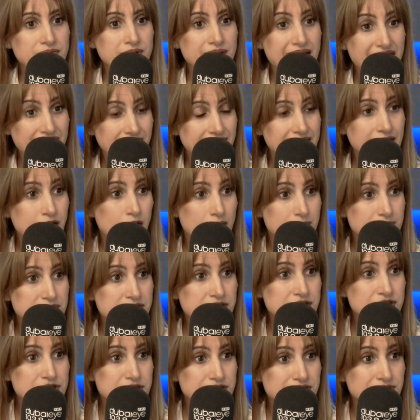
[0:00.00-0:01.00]
healthy
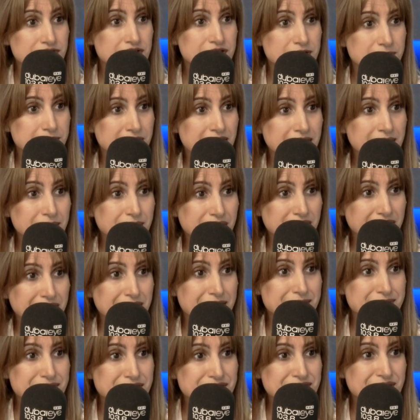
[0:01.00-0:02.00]
competition for Dubai when it
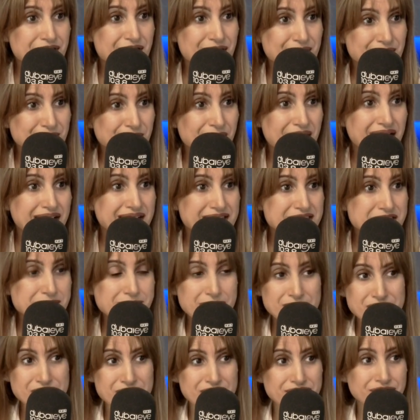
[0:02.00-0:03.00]
comes to ROI,
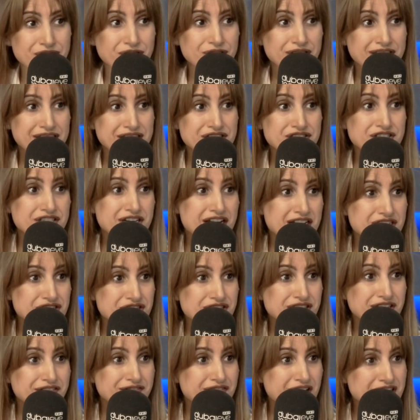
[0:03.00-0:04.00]
especially for the
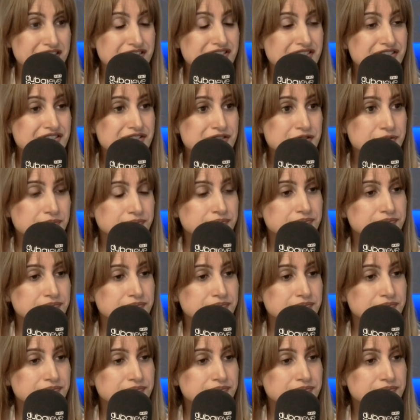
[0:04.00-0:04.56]
international investors.